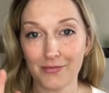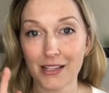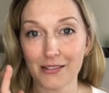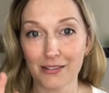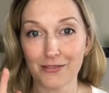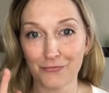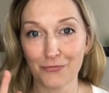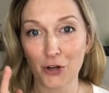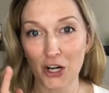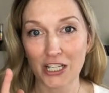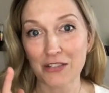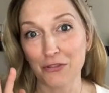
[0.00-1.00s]
It's
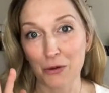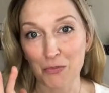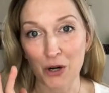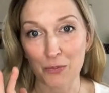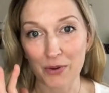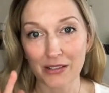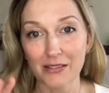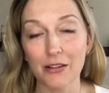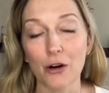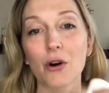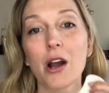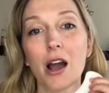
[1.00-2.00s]
for a different purpose.
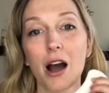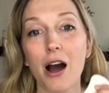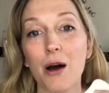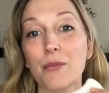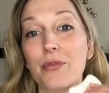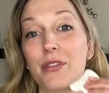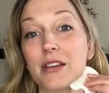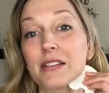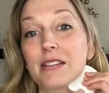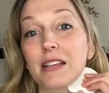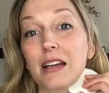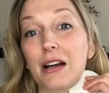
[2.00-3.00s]
So this
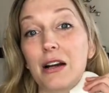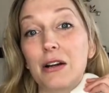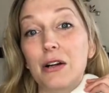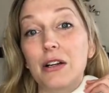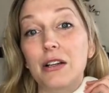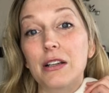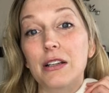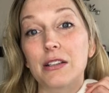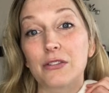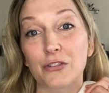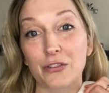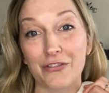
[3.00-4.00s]

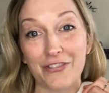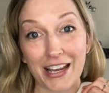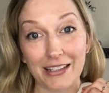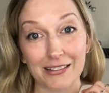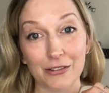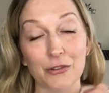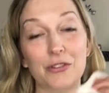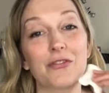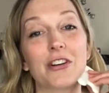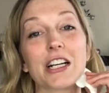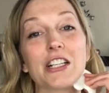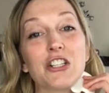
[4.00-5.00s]
is for the face, so it's
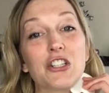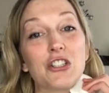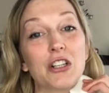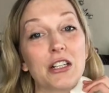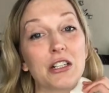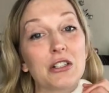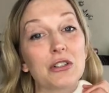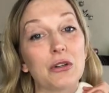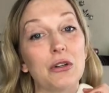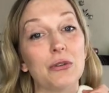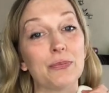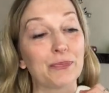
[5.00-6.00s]
very
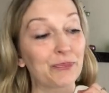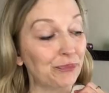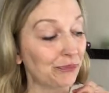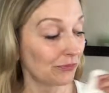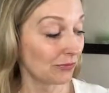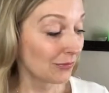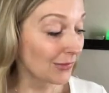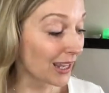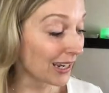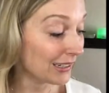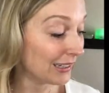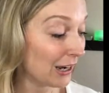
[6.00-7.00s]
gentle.
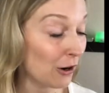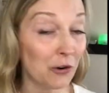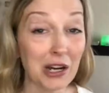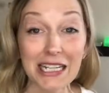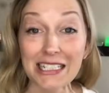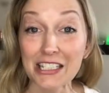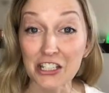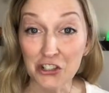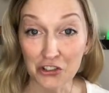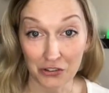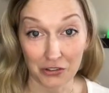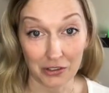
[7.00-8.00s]
Now,
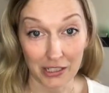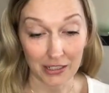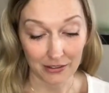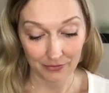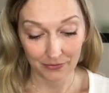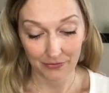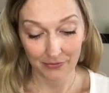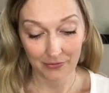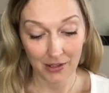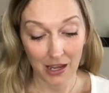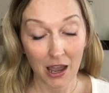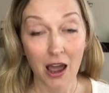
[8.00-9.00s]
additionally,
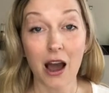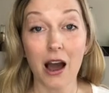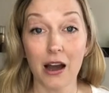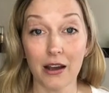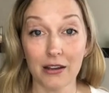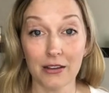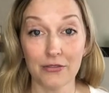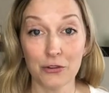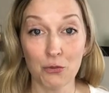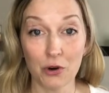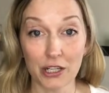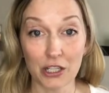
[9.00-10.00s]
if
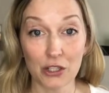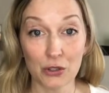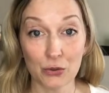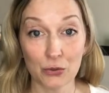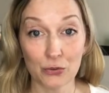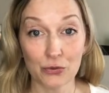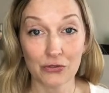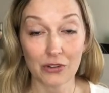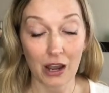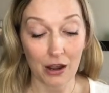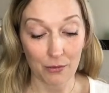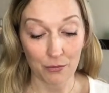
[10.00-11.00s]
you want to use
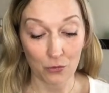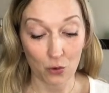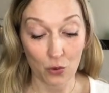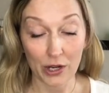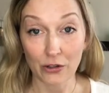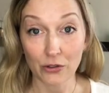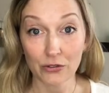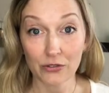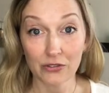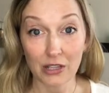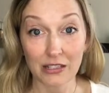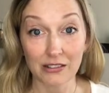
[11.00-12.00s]

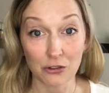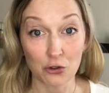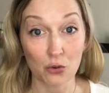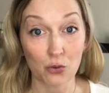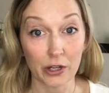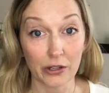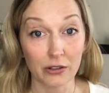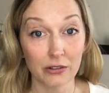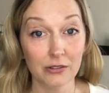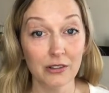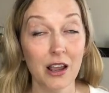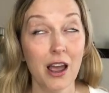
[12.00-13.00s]
oils, essential
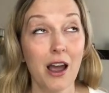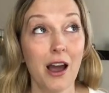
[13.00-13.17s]
oils,